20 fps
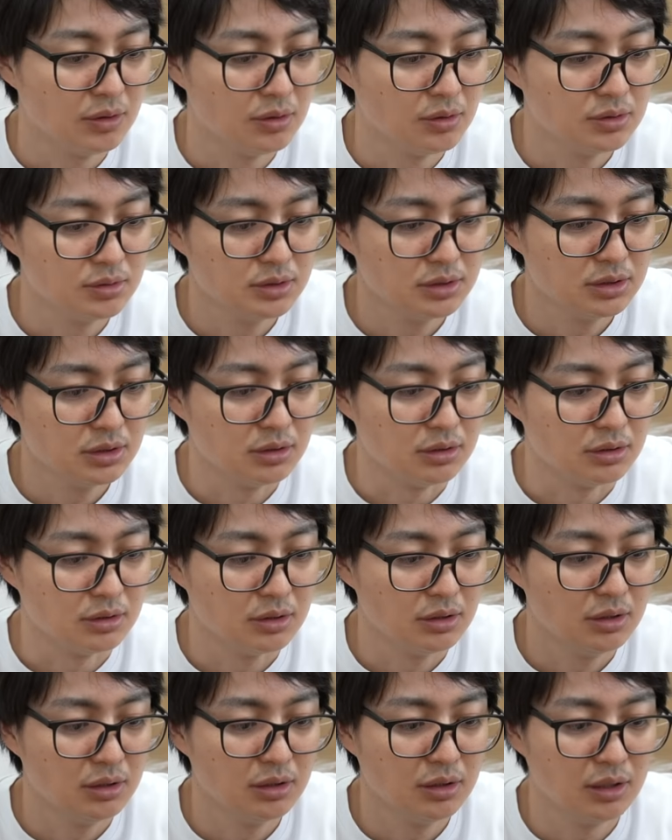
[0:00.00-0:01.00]

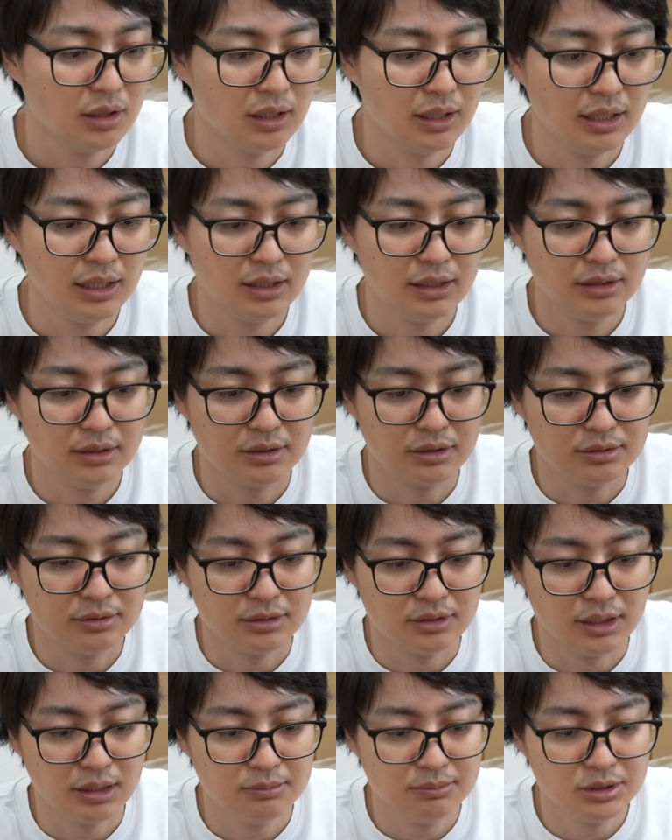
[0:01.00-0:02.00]
Also, I'm
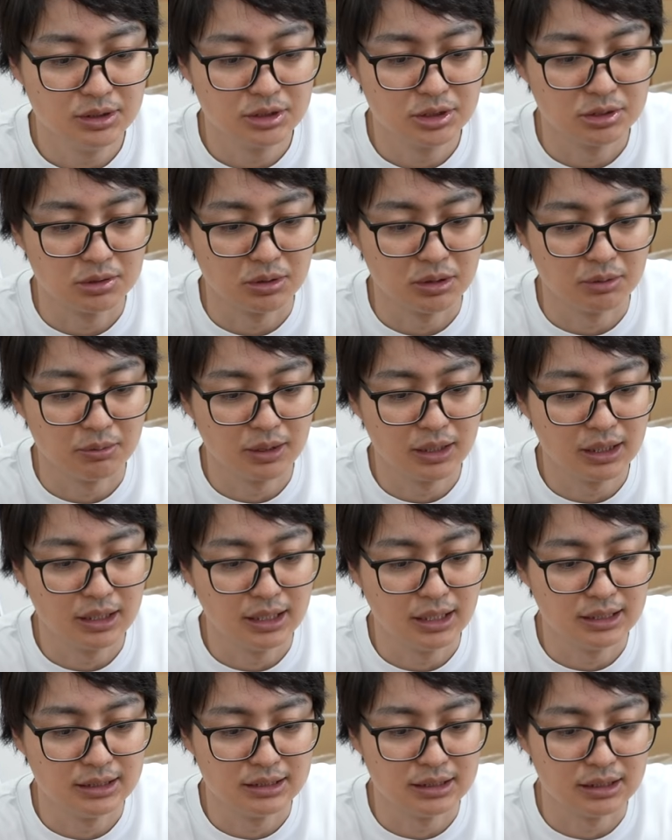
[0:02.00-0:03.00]
not sure what
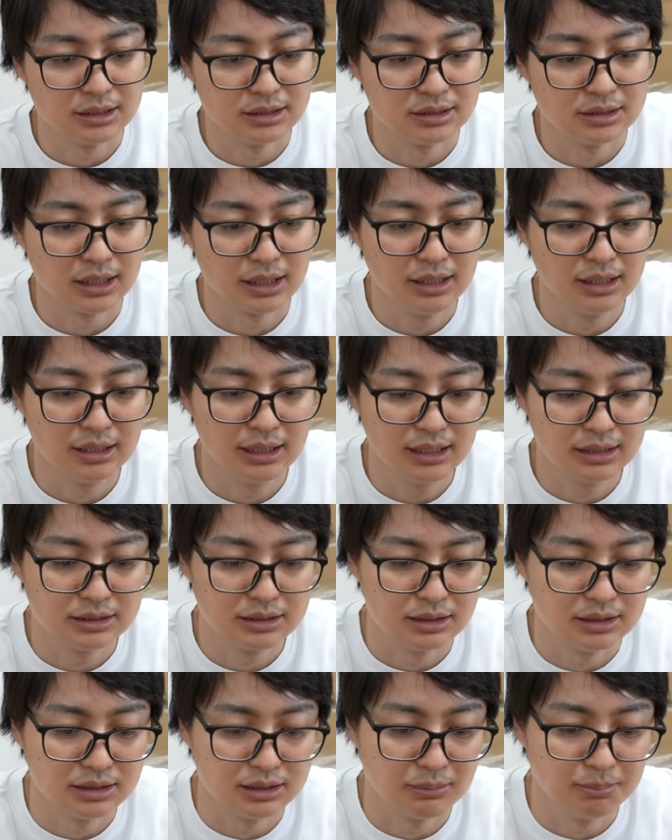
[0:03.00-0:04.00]
this is. I guess
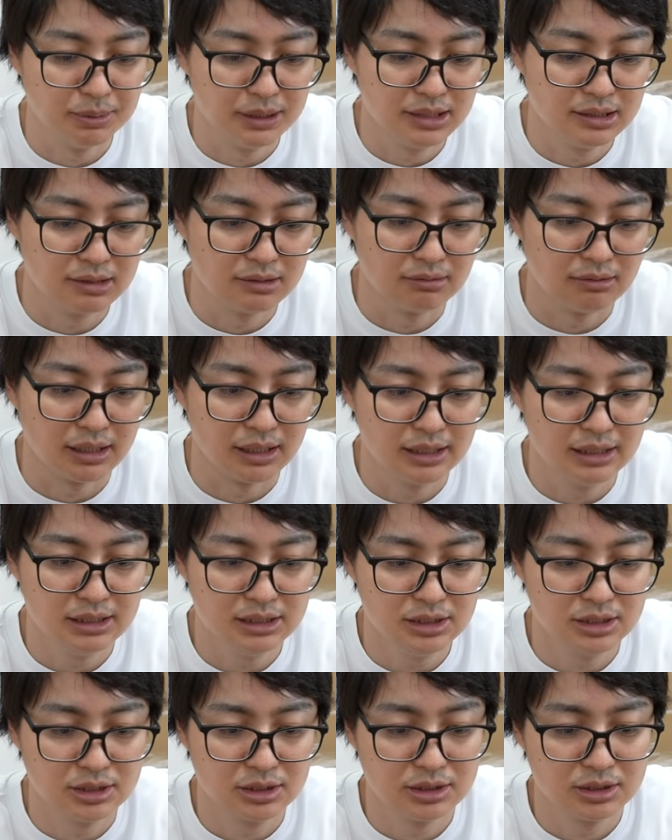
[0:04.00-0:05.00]
it's a pink
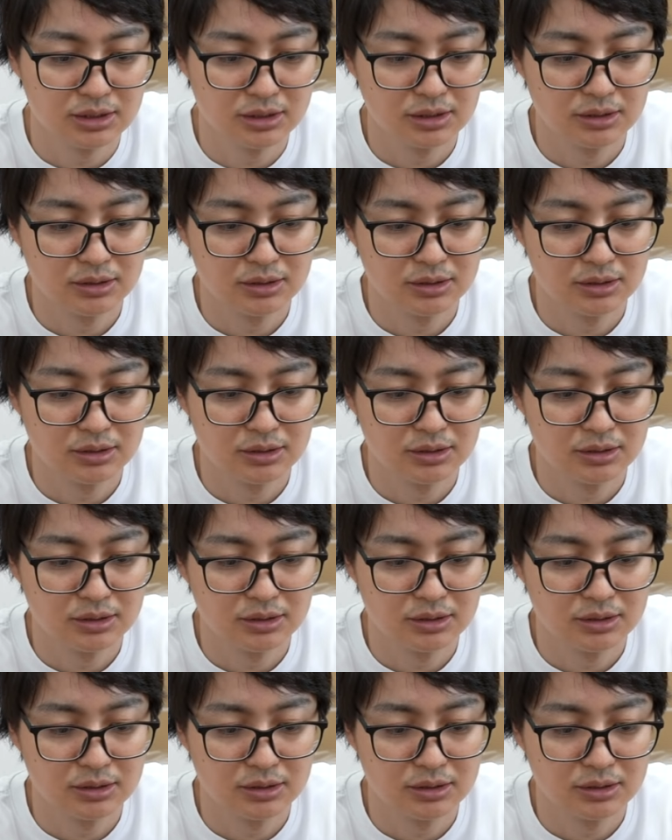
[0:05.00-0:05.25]
radish.